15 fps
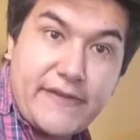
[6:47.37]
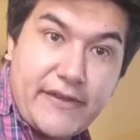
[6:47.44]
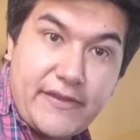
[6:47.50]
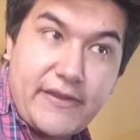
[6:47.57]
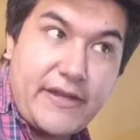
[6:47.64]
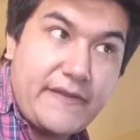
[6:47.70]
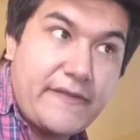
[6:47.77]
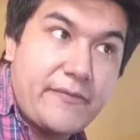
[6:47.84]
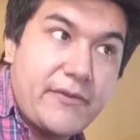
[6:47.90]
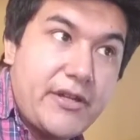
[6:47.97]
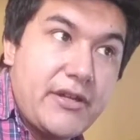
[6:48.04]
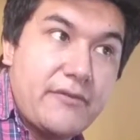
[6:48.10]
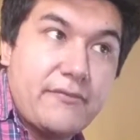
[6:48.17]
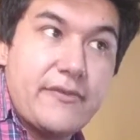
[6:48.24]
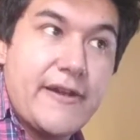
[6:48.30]
That's what
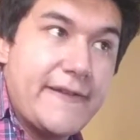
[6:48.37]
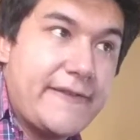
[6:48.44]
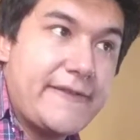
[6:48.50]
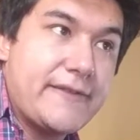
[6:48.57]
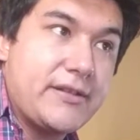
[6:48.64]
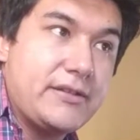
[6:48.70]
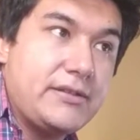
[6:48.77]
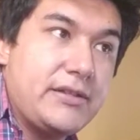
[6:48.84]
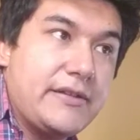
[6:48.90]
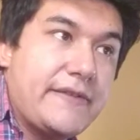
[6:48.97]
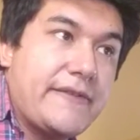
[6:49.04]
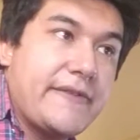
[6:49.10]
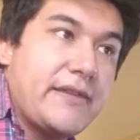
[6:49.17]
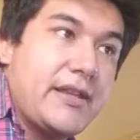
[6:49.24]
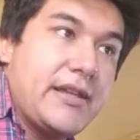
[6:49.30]
a rest
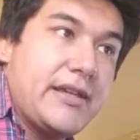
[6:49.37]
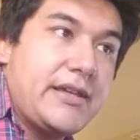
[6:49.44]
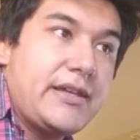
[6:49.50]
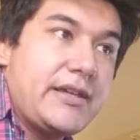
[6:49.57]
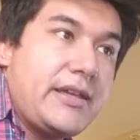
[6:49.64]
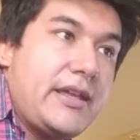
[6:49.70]
looks like.